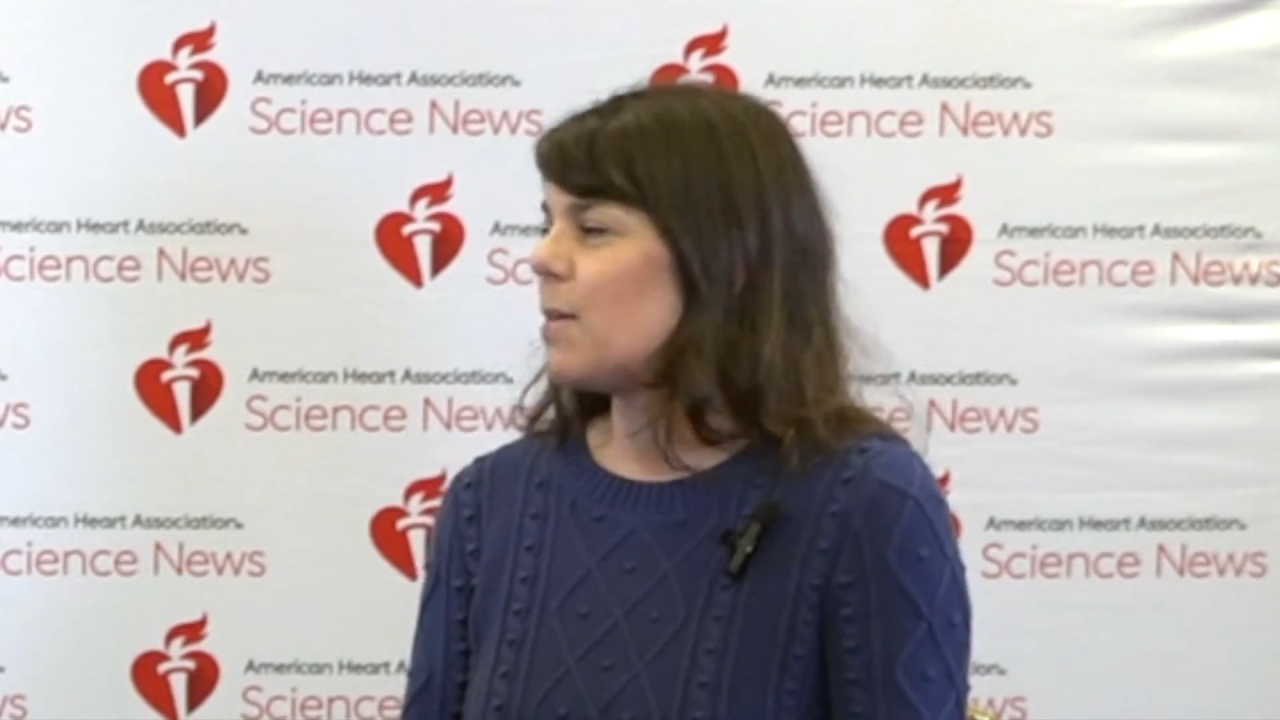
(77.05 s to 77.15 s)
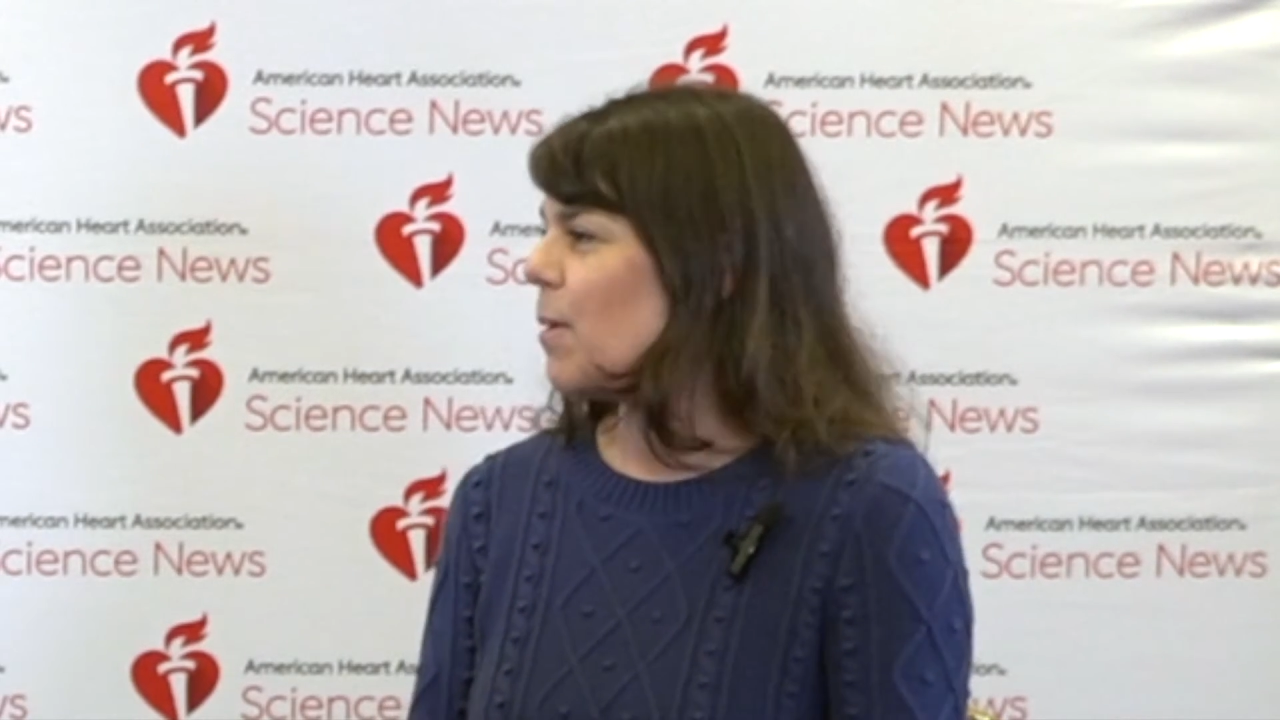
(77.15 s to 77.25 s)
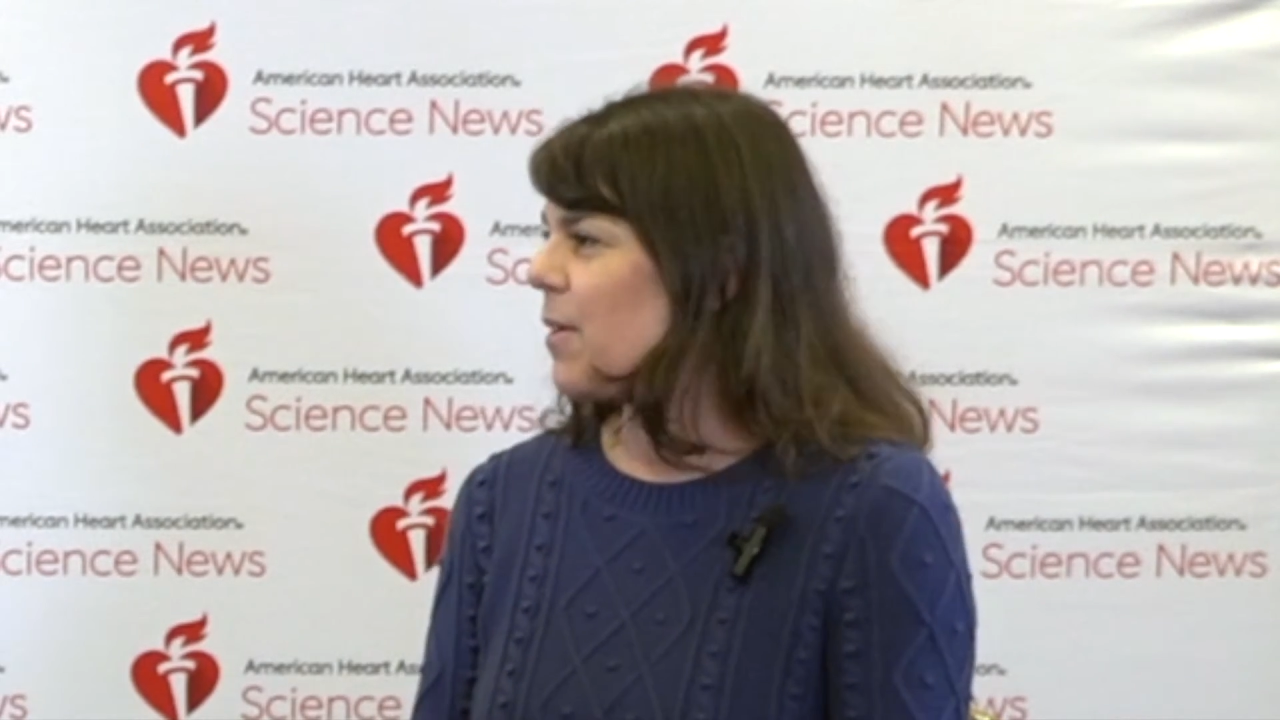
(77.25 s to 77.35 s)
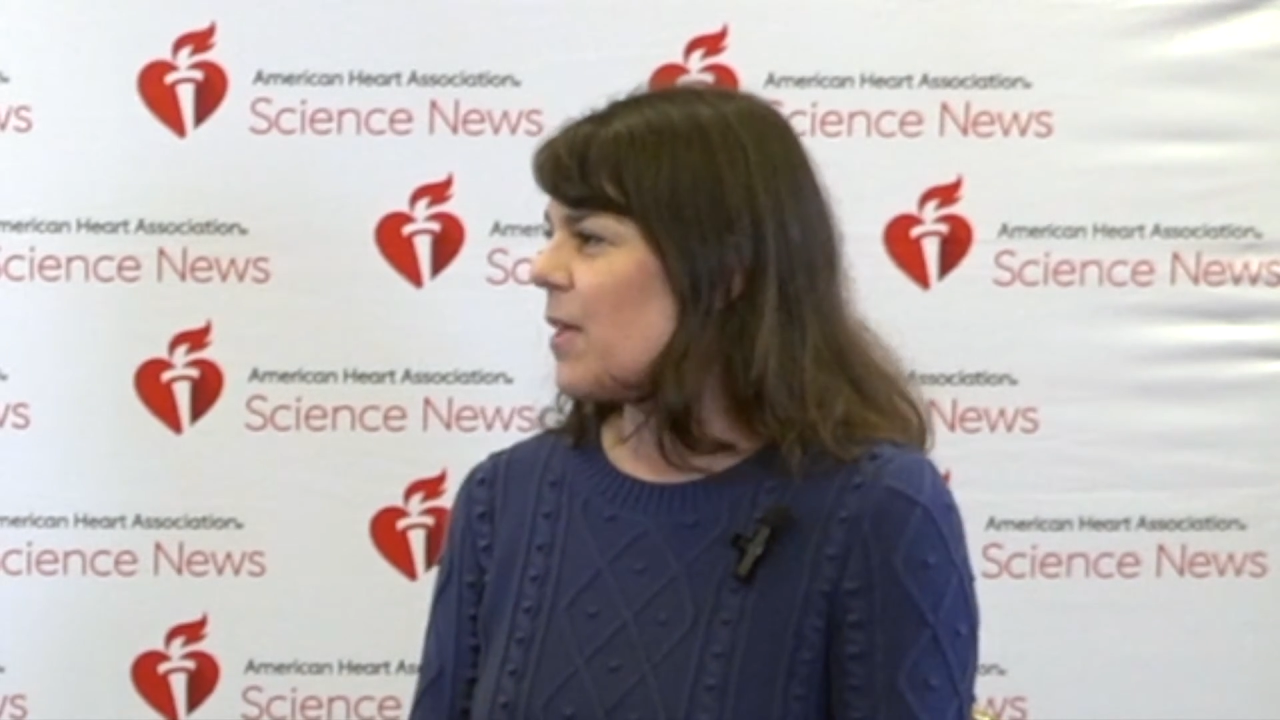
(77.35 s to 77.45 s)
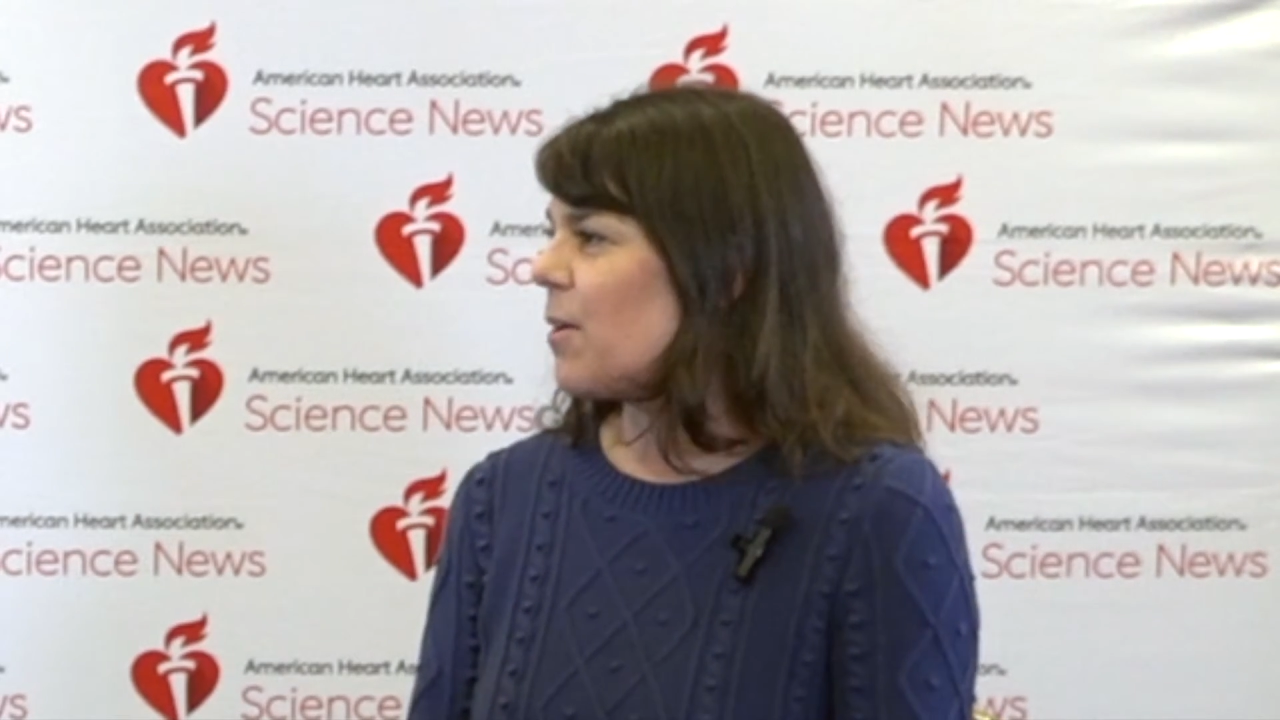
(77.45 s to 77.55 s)

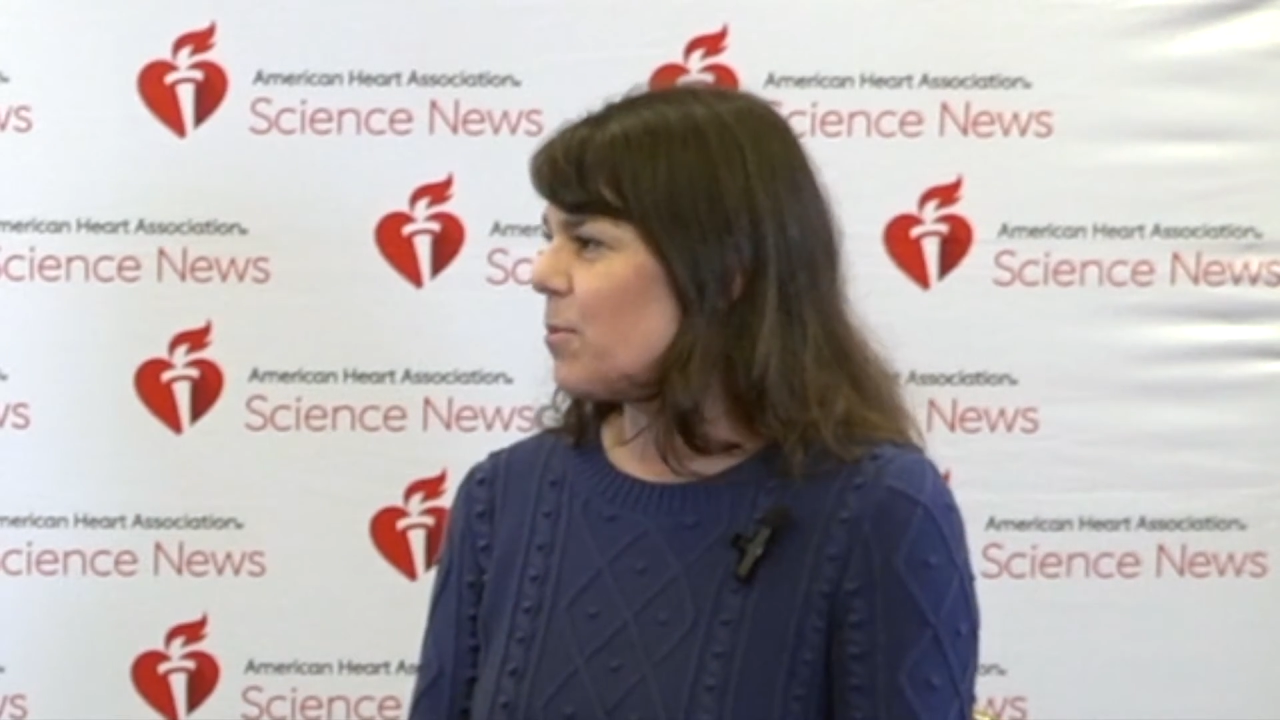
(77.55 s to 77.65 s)
about that